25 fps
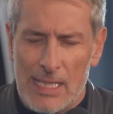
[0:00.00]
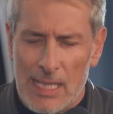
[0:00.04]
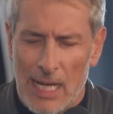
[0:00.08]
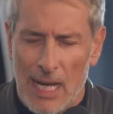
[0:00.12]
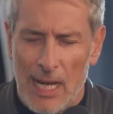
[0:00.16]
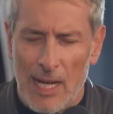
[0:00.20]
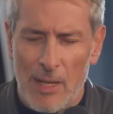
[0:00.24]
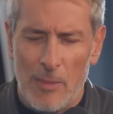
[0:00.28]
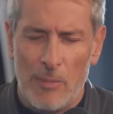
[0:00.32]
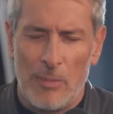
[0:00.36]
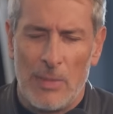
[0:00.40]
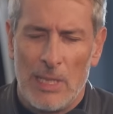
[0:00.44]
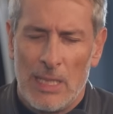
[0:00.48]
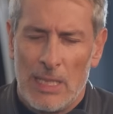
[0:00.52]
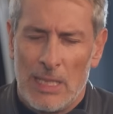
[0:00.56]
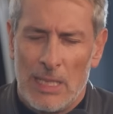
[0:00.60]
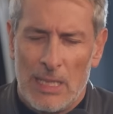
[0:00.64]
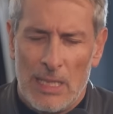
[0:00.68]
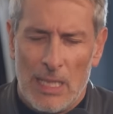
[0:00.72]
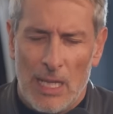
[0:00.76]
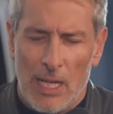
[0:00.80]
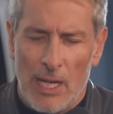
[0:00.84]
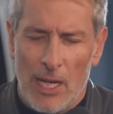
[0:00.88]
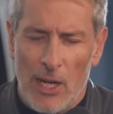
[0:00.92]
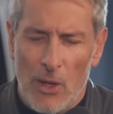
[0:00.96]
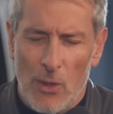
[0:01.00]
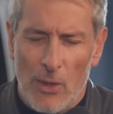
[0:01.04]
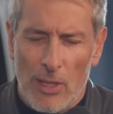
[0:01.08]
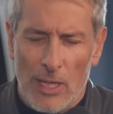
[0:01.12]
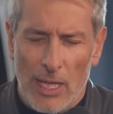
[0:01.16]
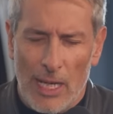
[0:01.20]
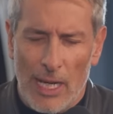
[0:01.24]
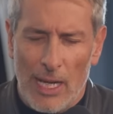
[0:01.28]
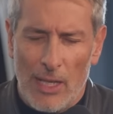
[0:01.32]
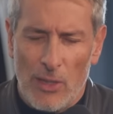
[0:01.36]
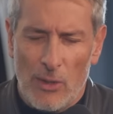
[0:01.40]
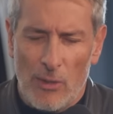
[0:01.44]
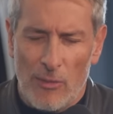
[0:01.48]
time here in
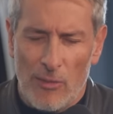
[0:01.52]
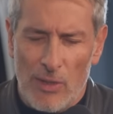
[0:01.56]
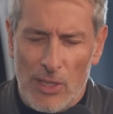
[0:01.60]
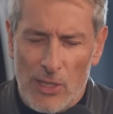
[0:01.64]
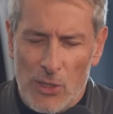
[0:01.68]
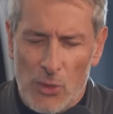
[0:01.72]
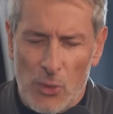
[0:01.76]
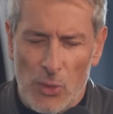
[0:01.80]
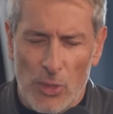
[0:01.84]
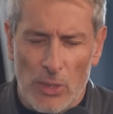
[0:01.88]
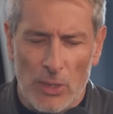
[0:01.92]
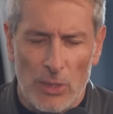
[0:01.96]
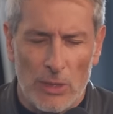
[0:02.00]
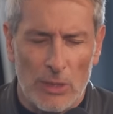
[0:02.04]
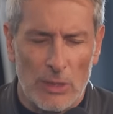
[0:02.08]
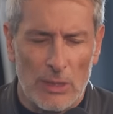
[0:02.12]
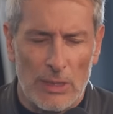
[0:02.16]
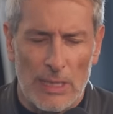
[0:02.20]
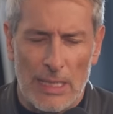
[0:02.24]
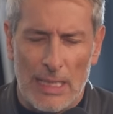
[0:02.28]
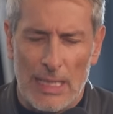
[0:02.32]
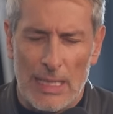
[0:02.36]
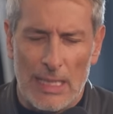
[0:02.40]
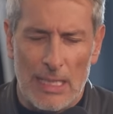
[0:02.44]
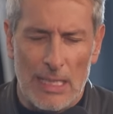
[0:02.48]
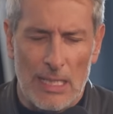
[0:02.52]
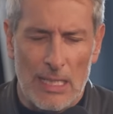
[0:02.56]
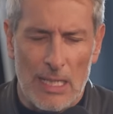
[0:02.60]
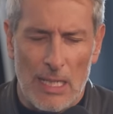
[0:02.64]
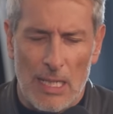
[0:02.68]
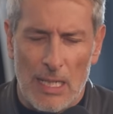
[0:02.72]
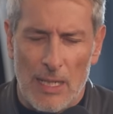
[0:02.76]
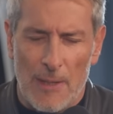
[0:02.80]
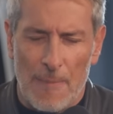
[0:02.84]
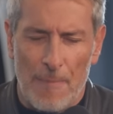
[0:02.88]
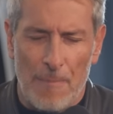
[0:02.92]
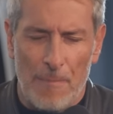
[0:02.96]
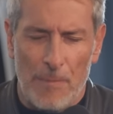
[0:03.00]
the land of Israel.
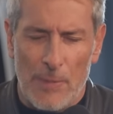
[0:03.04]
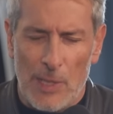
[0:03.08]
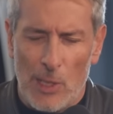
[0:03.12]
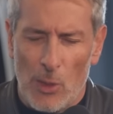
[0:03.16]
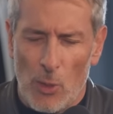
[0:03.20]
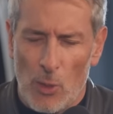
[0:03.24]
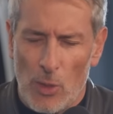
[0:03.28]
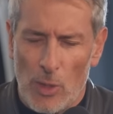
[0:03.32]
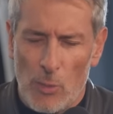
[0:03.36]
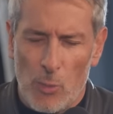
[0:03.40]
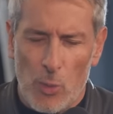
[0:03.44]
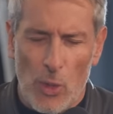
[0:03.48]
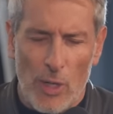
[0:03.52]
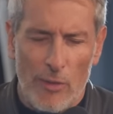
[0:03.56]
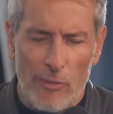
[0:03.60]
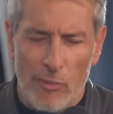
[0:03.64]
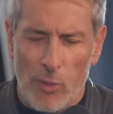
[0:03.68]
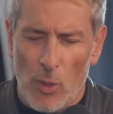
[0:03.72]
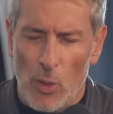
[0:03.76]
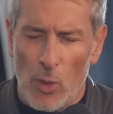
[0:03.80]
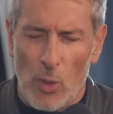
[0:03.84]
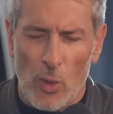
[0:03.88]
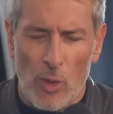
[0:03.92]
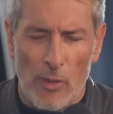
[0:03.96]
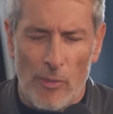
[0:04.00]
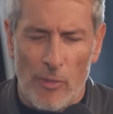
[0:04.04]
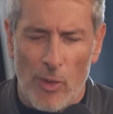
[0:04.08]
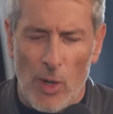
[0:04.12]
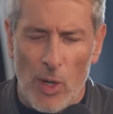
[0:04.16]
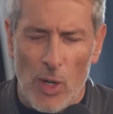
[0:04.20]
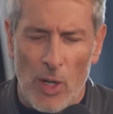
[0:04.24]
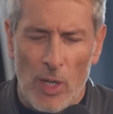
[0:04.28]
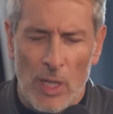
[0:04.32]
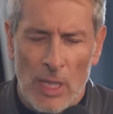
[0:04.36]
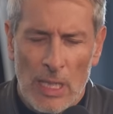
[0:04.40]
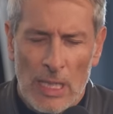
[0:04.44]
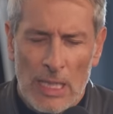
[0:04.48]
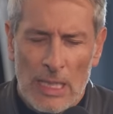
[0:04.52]
And Lord, pray for all of
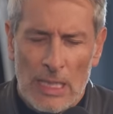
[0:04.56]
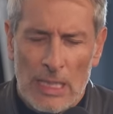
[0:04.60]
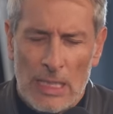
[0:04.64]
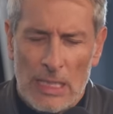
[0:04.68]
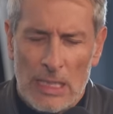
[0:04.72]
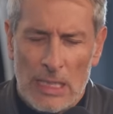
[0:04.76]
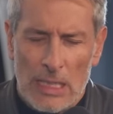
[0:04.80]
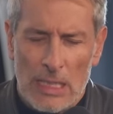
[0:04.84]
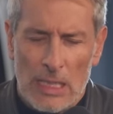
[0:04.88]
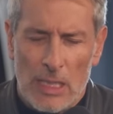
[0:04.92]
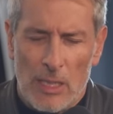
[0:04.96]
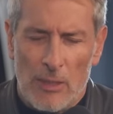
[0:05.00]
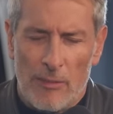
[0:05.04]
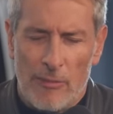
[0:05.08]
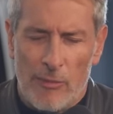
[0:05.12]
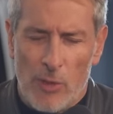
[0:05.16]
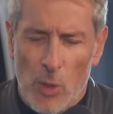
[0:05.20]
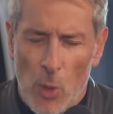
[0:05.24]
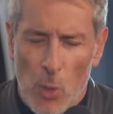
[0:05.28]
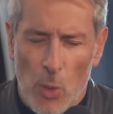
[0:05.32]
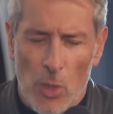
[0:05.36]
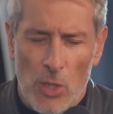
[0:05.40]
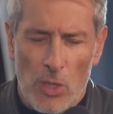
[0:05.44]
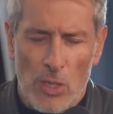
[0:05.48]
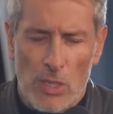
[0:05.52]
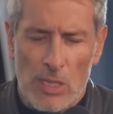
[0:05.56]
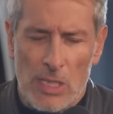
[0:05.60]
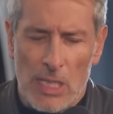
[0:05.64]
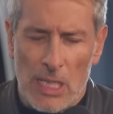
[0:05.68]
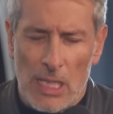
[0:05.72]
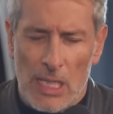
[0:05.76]
our viewers